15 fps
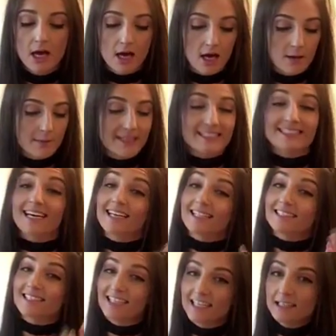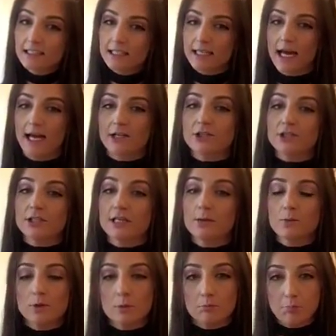It's not a tint, it actually
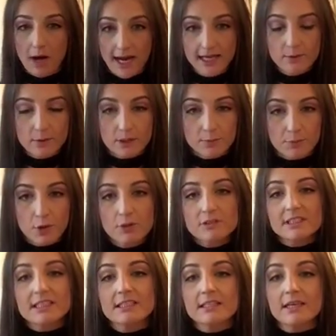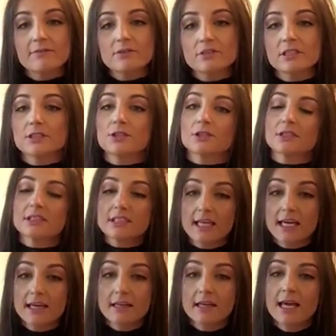will bind with the protein levels in your
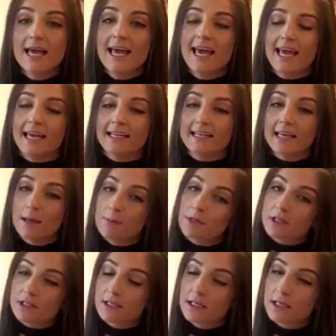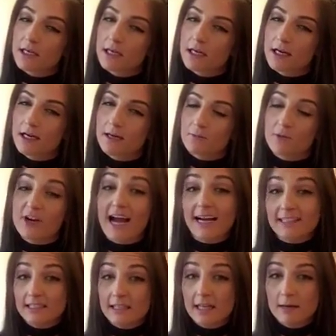skin and chemically
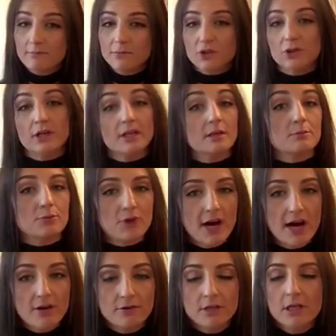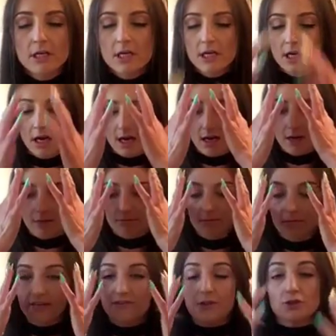react to them, turning them brown.
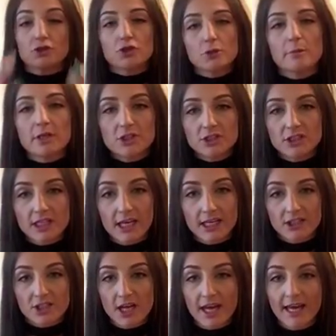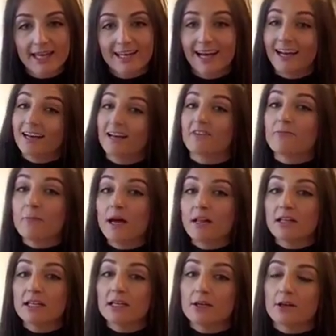If there's too much DHA and not enough
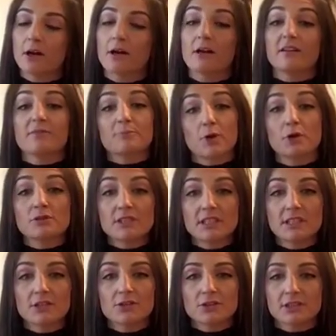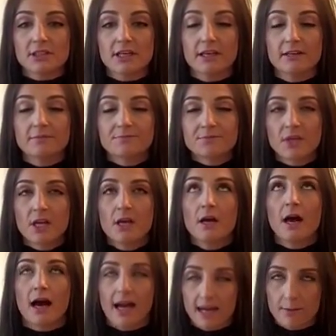melanin and not enough protein in your skin,
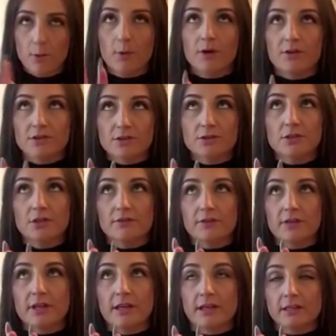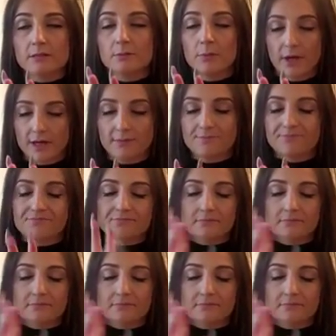I am aware those are 2 different things, but